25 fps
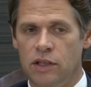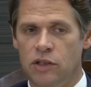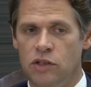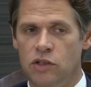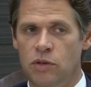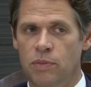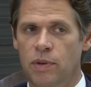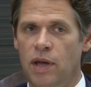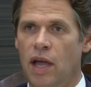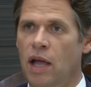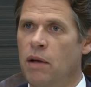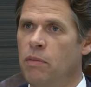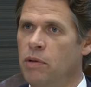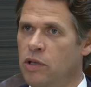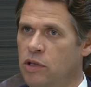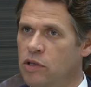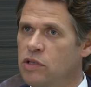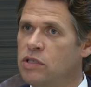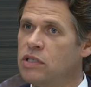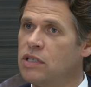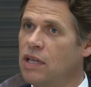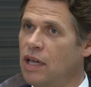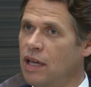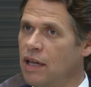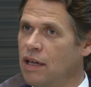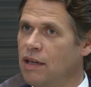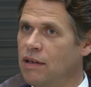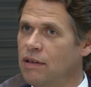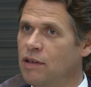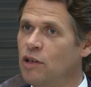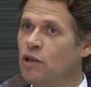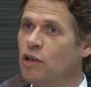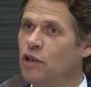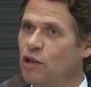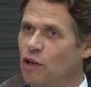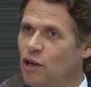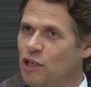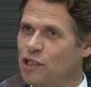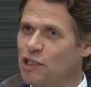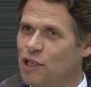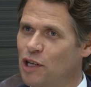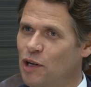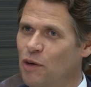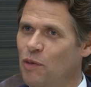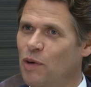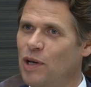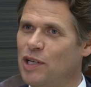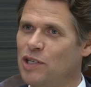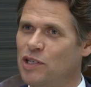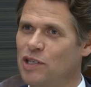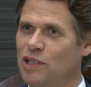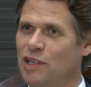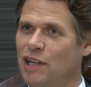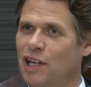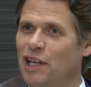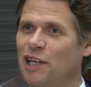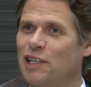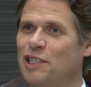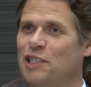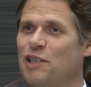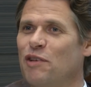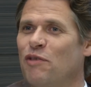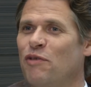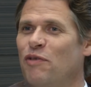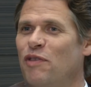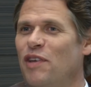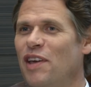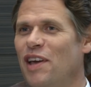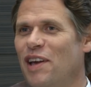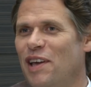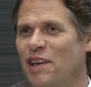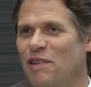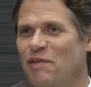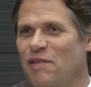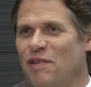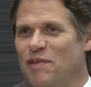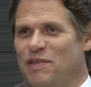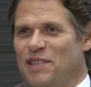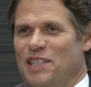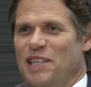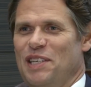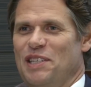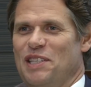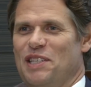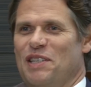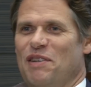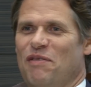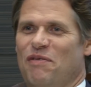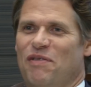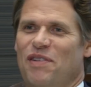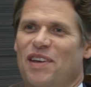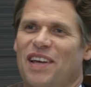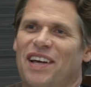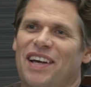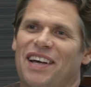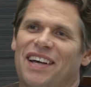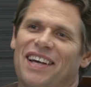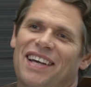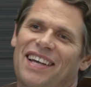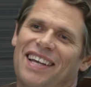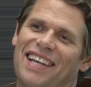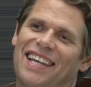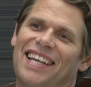to be able to say, you can ask it a question, like Sophia, if you've seen Sophia,